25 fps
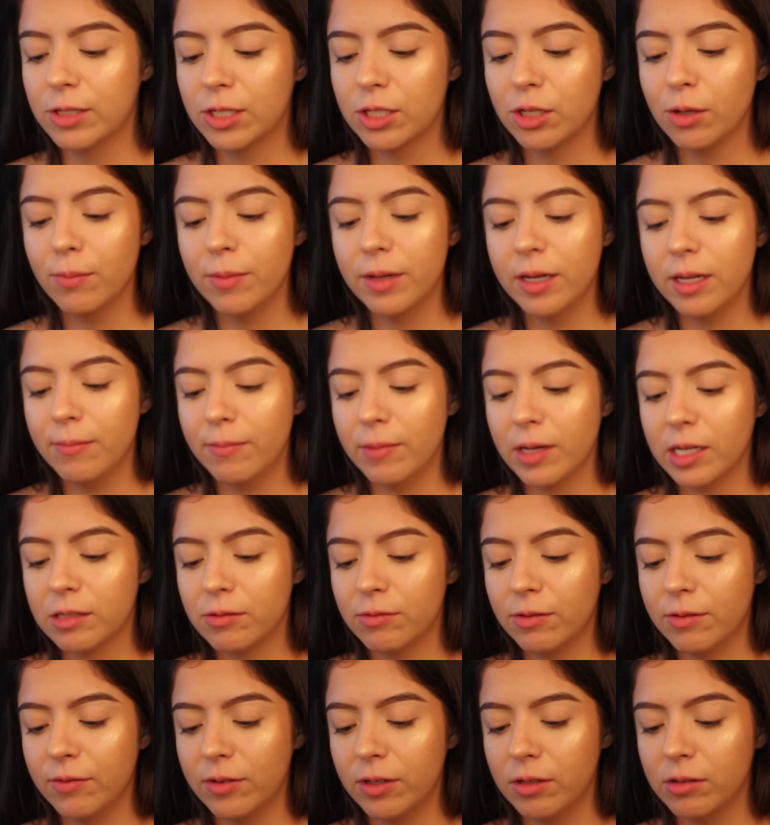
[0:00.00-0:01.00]
were so many
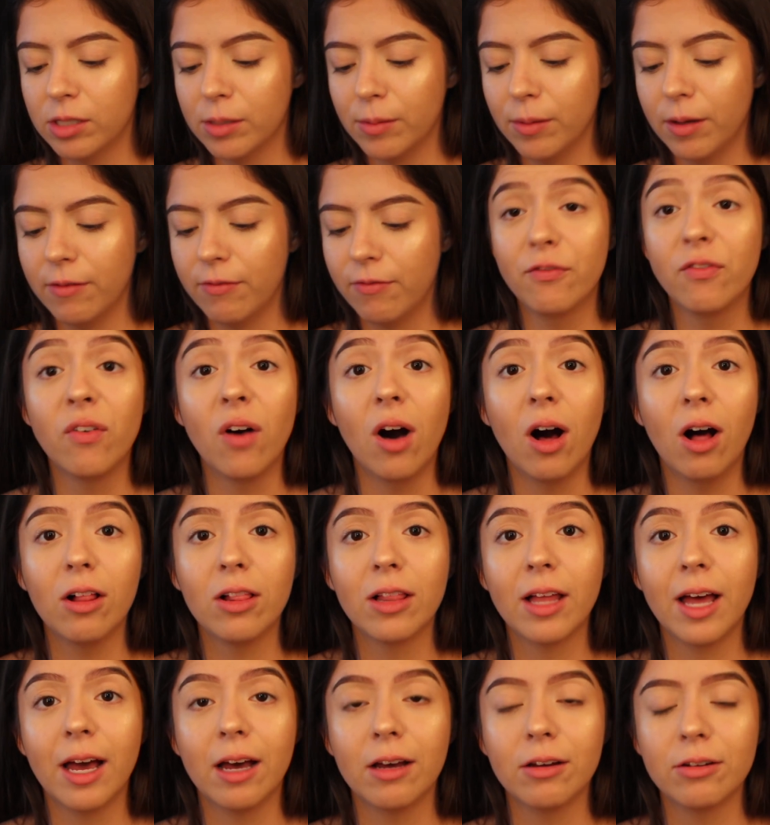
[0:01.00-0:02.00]
mixed reviews about
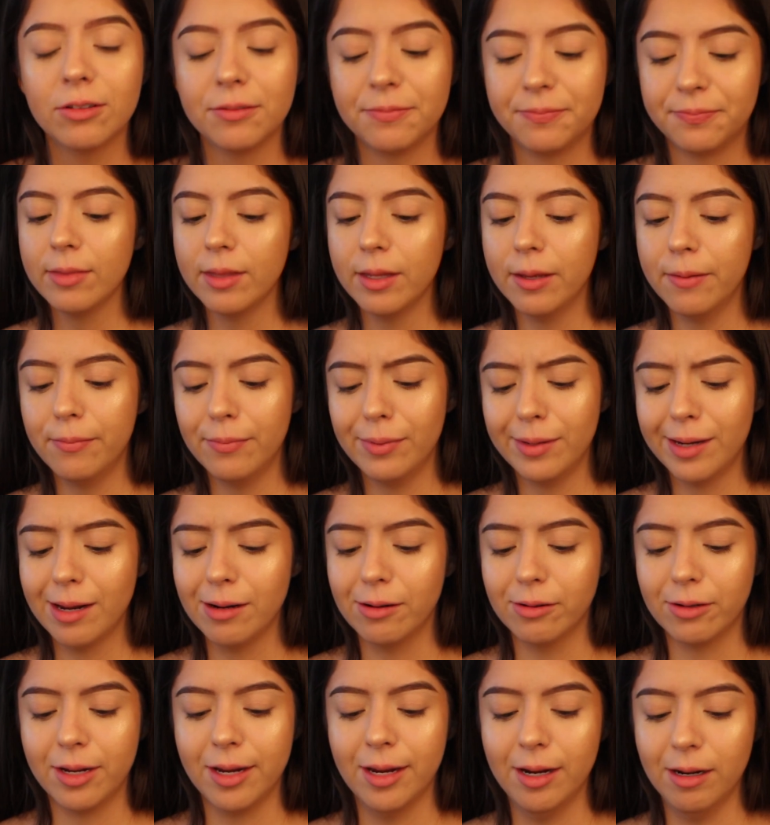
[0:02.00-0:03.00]
Fallout, but
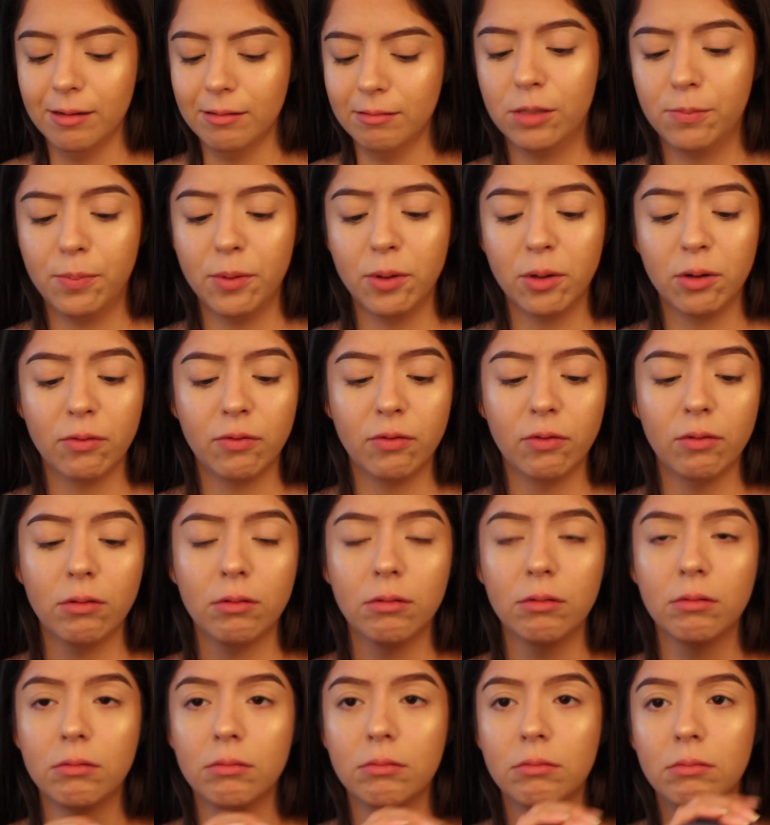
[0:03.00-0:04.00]
I don't care. It's
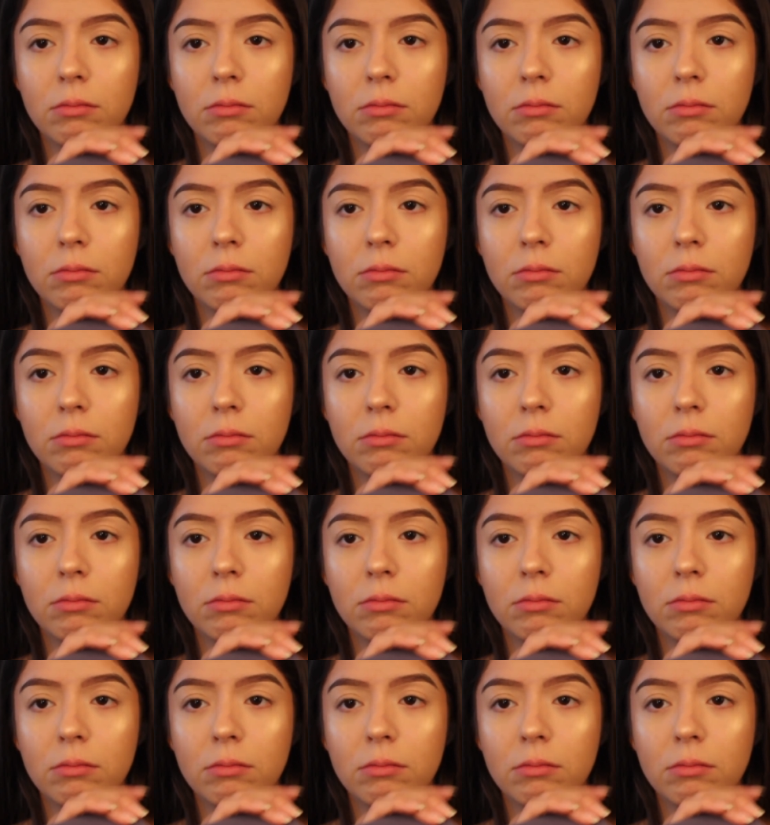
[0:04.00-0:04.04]
beautiful.